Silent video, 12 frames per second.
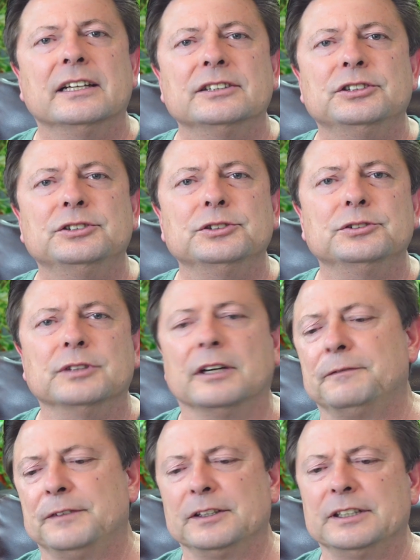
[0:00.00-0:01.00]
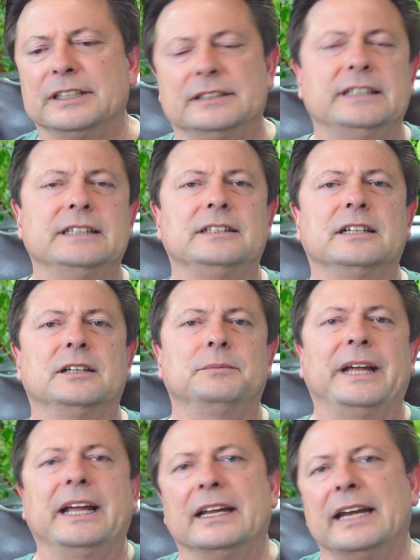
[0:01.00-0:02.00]
to do affiliate income
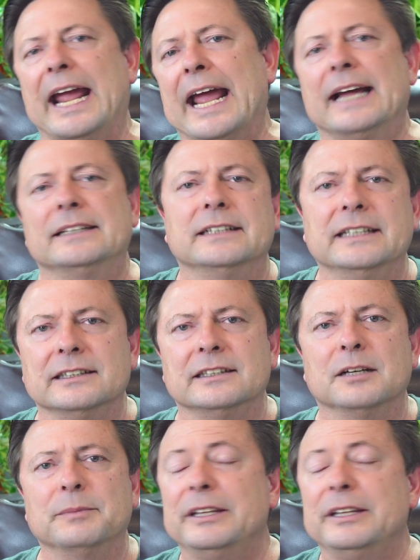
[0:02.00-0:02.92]
and ad income.